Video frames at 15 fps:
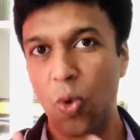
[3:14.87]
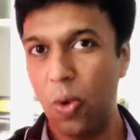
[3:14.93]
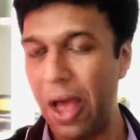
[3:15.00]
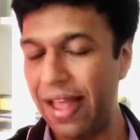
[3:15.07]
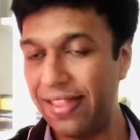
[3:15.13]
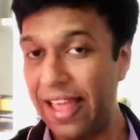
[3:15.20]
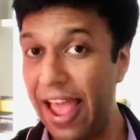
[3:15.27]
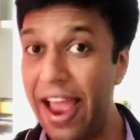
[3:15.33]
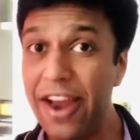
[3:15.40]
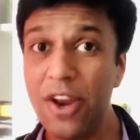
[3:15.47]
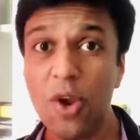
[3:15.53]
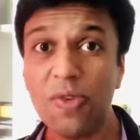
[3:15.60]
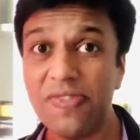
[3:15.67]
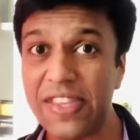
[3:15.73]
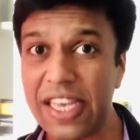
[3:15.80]
at the
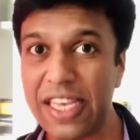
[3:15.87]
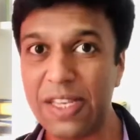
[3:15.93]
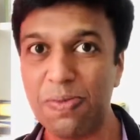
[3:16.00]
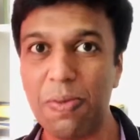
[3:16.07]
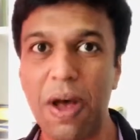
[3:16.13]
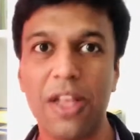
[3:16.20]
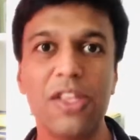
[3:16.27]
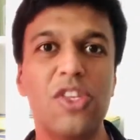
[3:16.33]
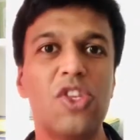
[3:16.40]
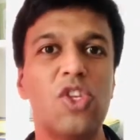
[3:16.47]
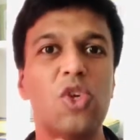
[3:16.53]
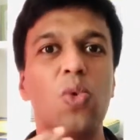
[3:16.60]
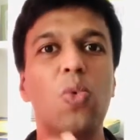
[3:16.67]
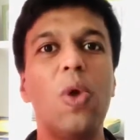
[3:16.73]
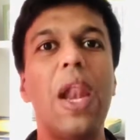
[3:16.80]
end of 6 months,
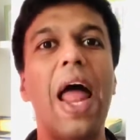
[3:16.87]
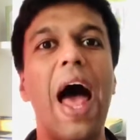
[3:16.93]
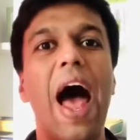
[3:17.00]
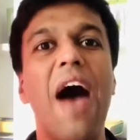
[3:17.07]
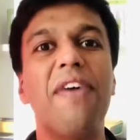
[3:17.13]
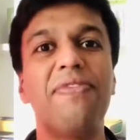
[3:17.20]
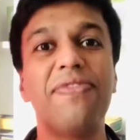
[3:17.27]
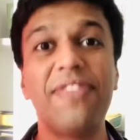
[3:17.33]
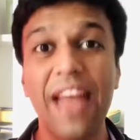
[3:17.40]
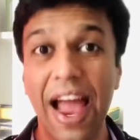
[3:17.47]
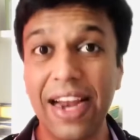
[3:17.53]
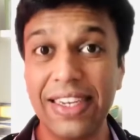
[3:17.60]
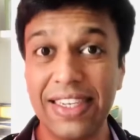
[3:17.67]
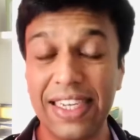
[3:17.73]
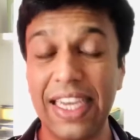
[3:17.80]
you will have
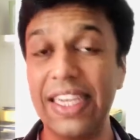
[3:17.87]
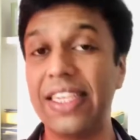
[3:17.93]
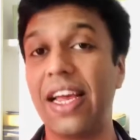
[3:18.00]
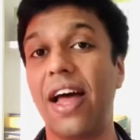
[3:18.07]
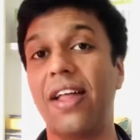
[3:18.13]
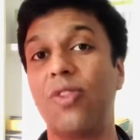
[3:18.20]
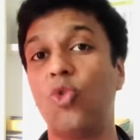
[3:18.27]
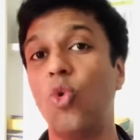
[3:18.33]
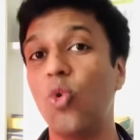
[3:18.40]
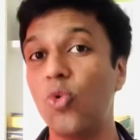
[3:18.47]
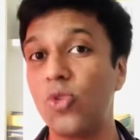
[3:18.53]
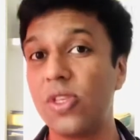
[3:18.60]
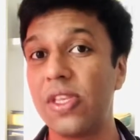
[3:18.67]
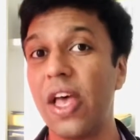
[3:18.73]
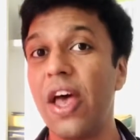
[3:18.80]
that data,
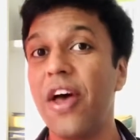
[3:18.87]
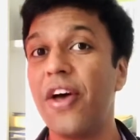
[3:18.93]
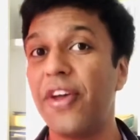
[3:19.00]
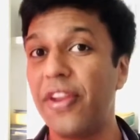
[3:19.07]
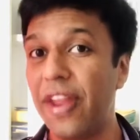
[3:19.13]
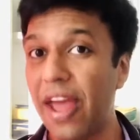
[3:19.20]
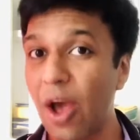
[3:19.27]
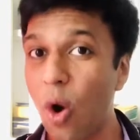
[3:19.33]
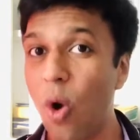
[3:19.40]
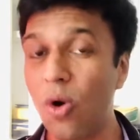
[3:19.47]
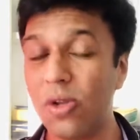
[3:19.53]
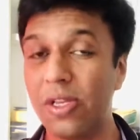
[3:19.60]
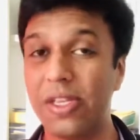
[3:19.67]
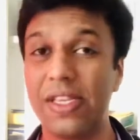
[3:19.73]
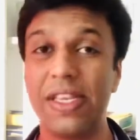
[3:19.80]
those
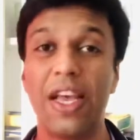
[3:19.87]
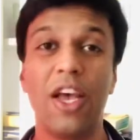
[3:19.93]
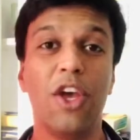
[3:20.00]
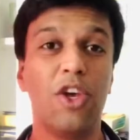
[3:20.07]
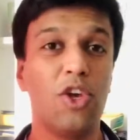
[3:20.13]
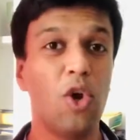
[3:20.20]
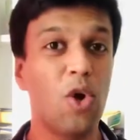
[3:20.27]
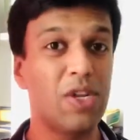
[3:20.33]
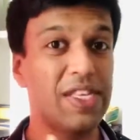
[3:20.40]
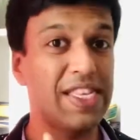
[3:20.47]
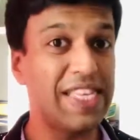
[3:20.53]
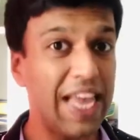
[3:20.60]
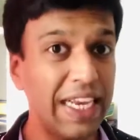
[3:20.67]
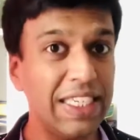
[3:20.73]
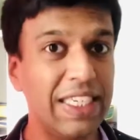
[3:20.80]
records, your
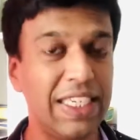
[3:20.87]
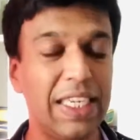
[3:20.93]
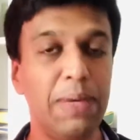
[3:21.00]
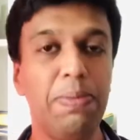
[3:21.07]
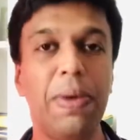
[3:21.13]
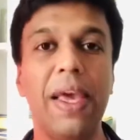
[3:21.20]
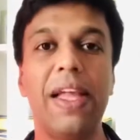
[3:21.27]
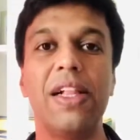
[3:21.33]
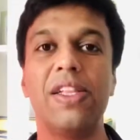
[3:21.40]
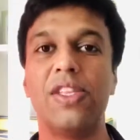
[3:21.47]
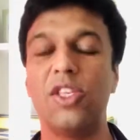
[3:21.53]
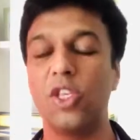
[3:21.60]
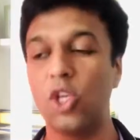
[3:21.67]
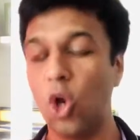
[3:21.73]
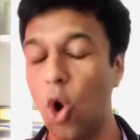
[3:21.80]
sent
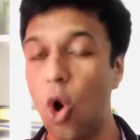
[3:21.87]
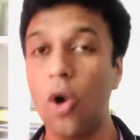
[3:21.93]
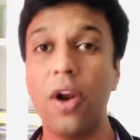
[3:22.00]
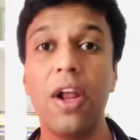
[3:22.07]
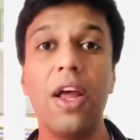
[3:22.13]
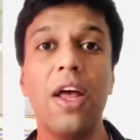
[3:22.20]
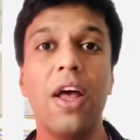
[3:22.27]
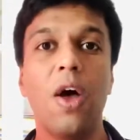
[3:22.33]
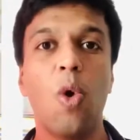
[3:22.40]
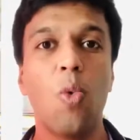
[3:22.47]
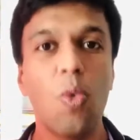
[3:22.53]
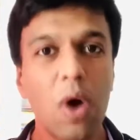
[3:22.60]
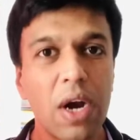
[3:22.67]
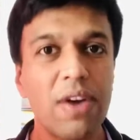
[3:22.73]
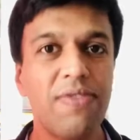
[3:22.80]
emails, your
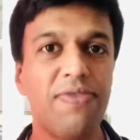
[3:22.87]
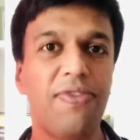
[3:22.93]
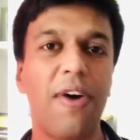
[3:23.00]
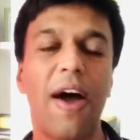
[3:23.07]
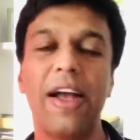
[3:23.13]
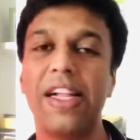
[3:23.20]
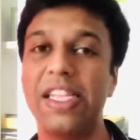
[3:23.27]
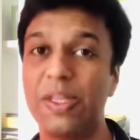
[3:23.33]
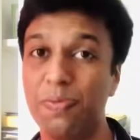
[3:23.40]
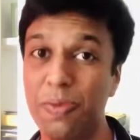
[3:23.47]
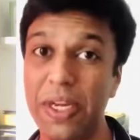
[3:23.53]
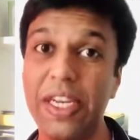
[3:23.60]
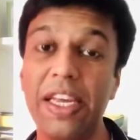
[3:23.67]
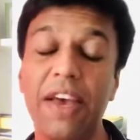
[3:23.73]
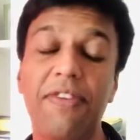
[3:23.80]
Word files,
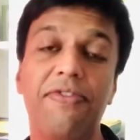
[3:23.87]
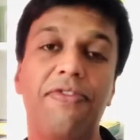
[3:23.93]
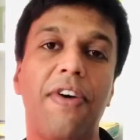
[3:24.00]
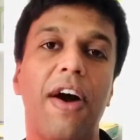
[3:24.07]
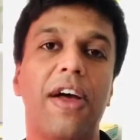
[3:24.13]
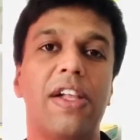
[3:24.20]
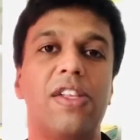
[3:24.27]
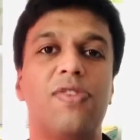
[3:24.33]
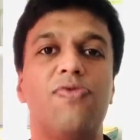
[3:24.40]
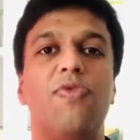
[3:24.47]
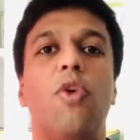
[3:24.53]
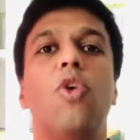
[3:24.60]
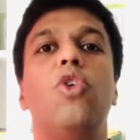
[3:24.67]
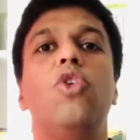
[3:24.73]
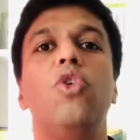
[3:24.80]
PDF files
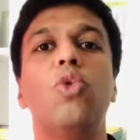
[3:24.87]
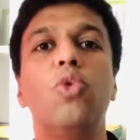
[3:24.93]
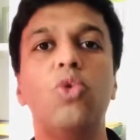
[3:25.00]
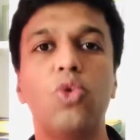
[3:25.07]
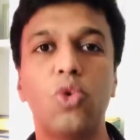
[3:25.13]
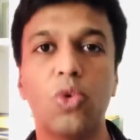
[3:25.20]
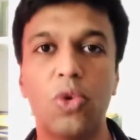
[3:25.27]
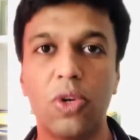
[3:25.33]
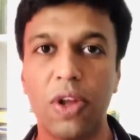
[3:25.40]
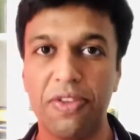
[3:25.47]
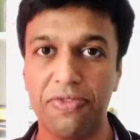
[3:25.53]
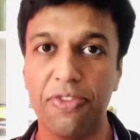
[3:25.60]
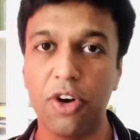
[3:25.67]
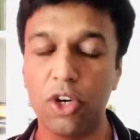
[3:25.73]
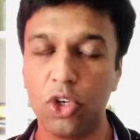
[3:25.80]
for you to
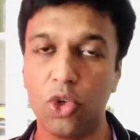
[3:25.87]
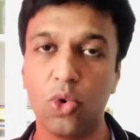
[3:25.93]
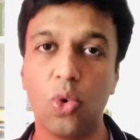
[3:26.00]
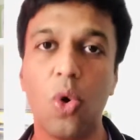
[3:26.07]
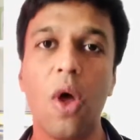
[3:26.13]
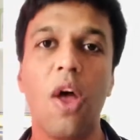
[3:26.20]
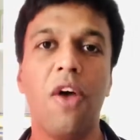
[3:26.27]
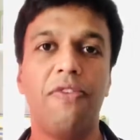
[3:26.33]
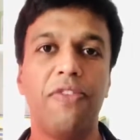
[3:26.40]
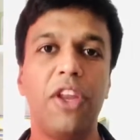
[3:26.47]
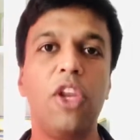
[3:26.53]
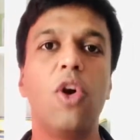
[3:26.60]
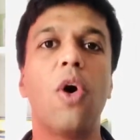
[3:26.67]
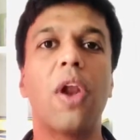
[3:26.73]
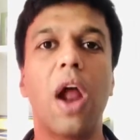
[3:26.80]
refer to
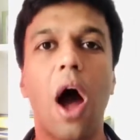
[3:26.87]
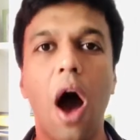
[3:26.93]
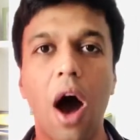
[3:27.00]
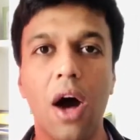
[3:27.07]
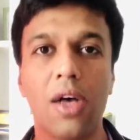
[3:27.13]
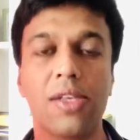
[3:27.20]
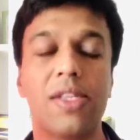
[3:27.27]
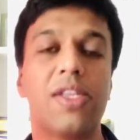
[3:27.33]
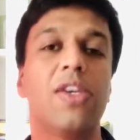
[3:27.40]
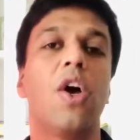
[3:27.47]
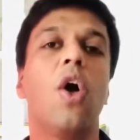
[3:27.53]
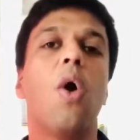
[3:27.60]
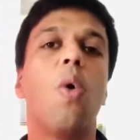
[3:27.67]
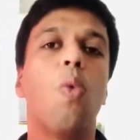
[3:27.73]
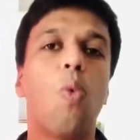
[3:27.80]
when you are asked,
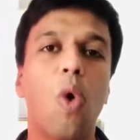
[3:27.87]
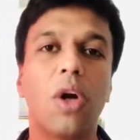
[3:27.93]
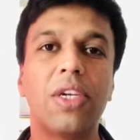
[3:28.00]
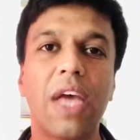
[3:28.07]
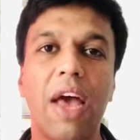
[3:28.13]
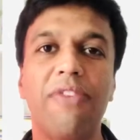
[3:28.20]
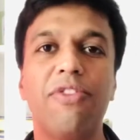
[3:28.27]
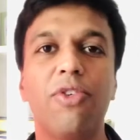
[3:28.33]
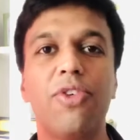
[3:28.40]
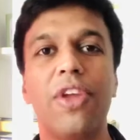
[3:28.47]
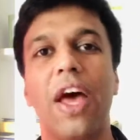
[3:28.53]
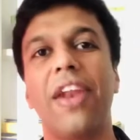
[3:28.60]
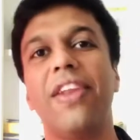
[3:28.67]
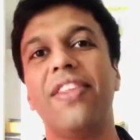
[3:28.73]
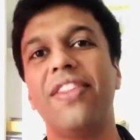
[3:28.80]
what have you
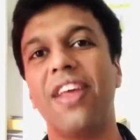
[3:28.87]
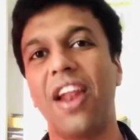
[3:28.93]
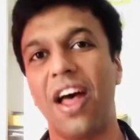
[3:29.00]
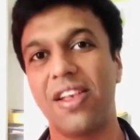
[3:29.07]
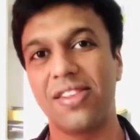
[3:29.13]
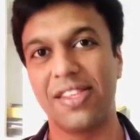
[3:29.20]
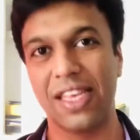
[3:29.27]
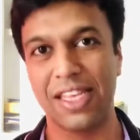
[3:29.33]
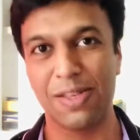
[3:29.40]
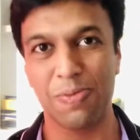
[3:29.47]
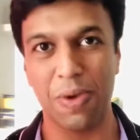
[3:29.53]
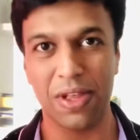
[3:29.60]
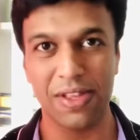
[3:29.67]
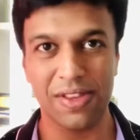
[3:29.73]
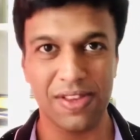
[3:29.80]
done in the last 6
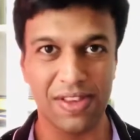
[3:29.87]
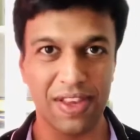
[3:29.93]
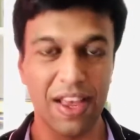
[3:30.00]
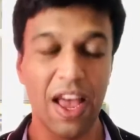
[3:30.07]
months?